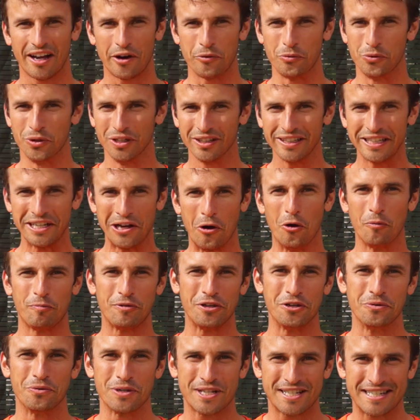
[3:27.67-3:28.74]
I really hope
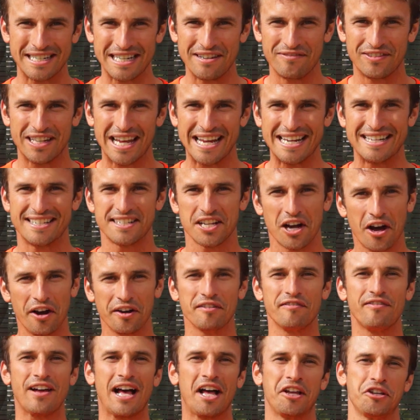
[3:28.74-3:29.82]
you received a
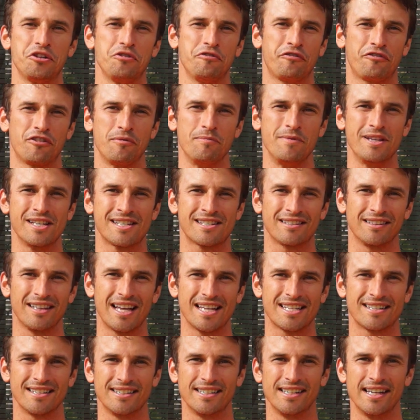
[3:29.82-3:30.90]
ton of value from this
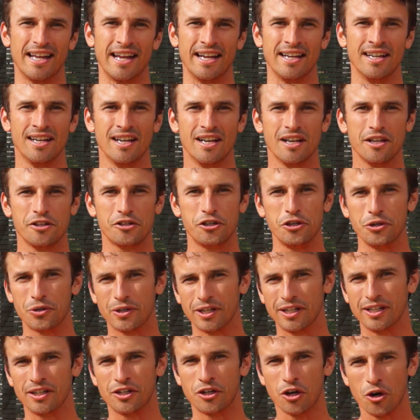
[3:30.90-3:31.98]
lesson today so you
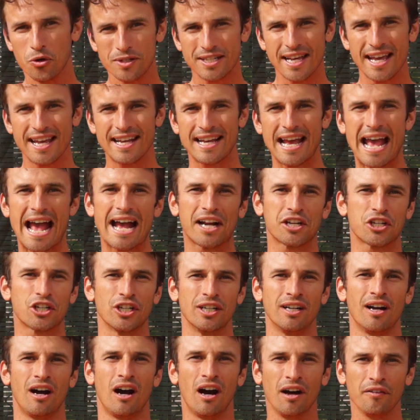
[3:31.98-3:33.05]
can go take
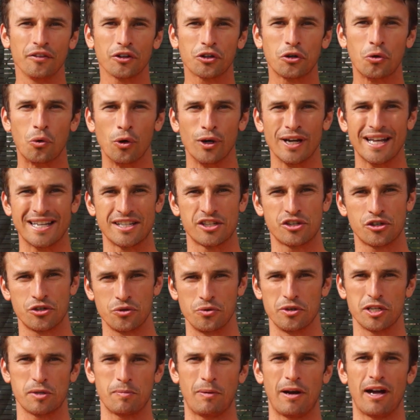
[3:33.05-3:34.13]
action on the court as
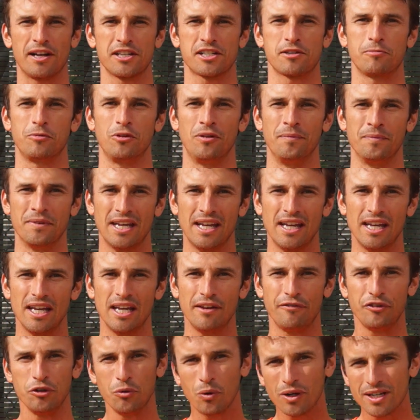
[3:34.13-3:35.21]
soon as possible.
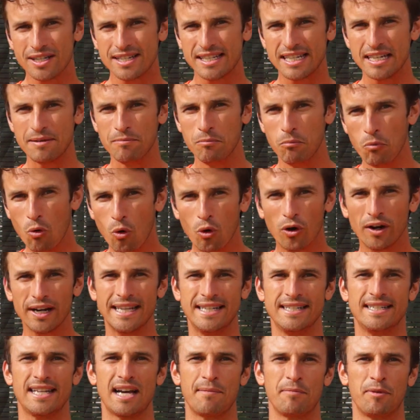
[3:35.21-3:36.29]
If you want to see more
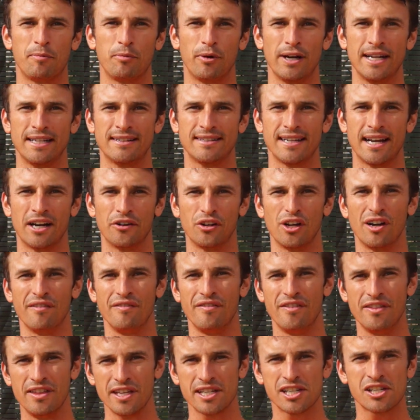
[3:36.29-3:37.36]
in-depth breakdown
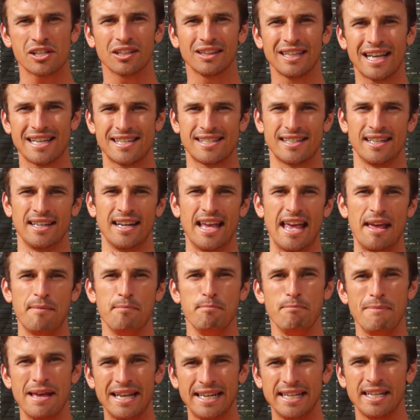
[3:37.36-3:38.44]
of this lesson
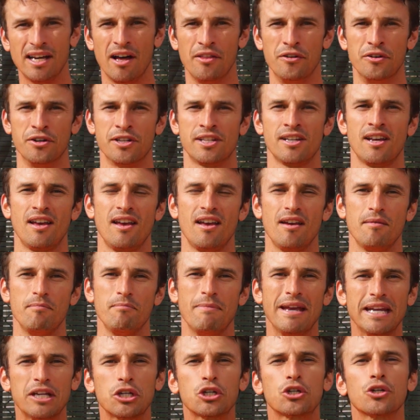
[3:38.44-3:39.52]
and many others,
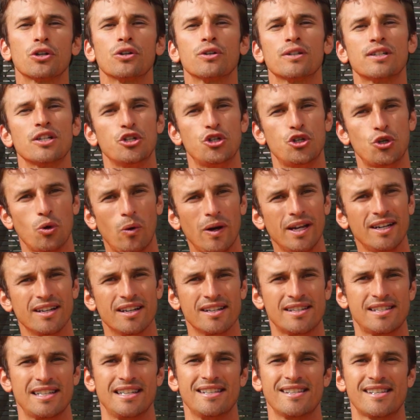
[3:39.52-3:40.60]
make sure to join
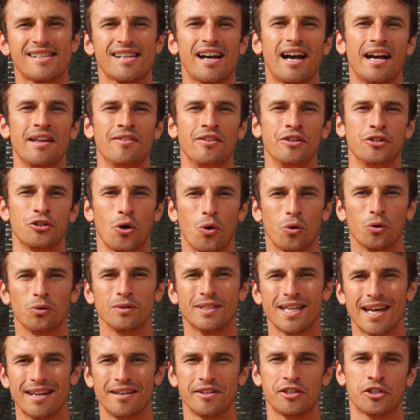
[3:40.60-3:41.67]
us inside the Total
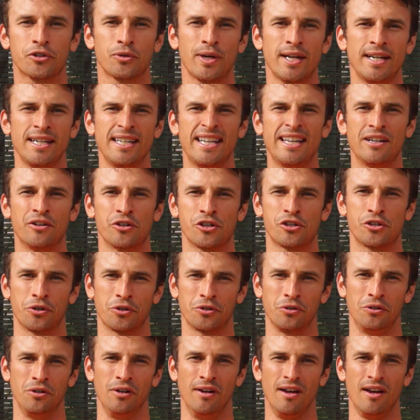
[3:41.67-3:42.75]
Tennis Training Inner
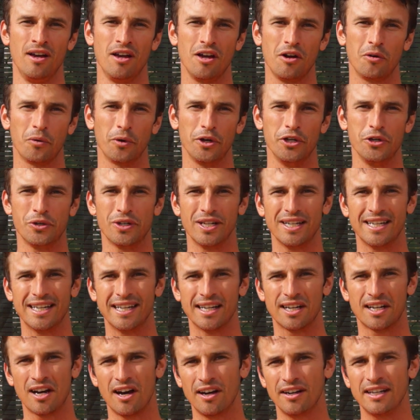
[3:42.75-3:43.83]
Circle where you can
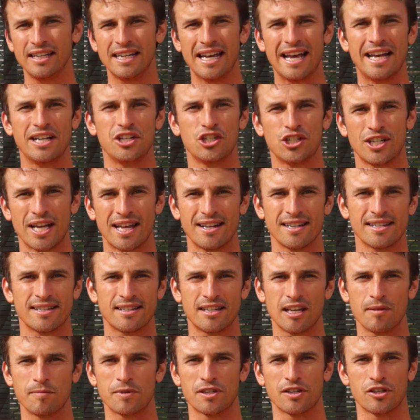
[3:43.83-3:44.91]
get cutting-edge tennis
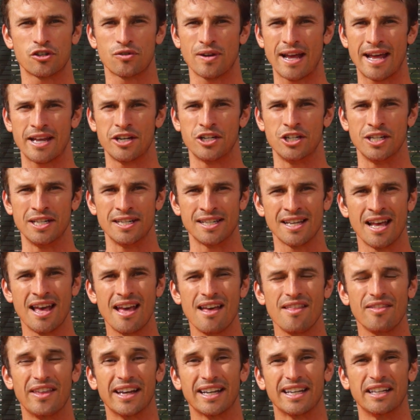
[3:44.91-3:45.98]
tips and strategies
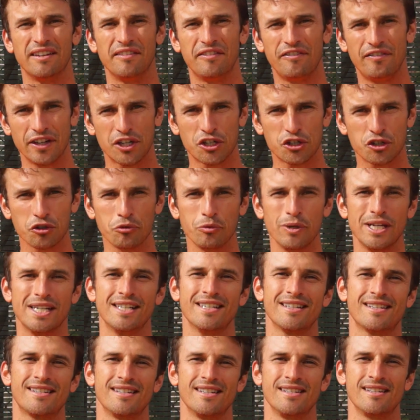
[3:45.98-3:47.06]
that can fix your
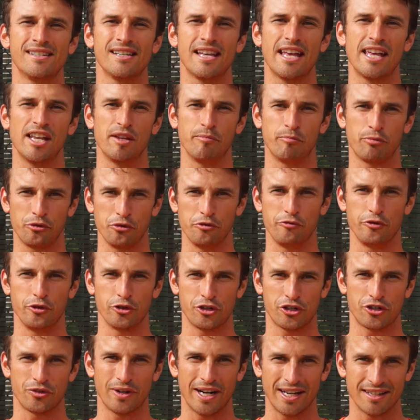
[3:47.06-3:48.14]
weaknesses and improve your
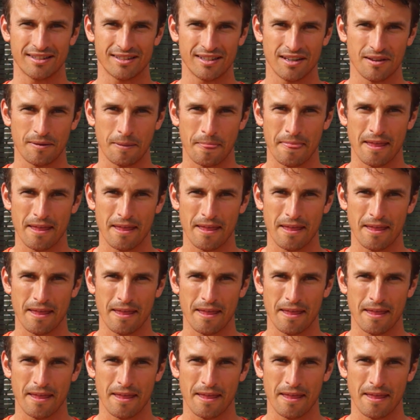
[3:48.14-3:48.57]
strengths.